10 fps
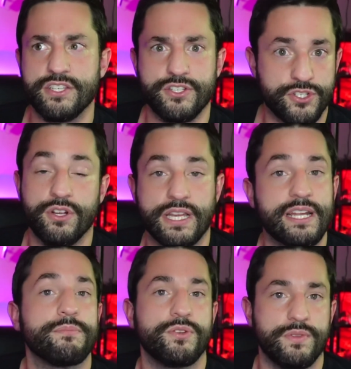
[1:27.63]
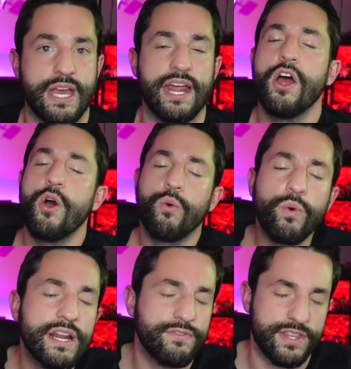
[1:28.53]
sure, let them do that
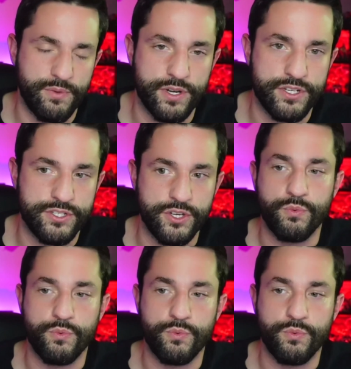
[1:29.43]
whatever they want to do,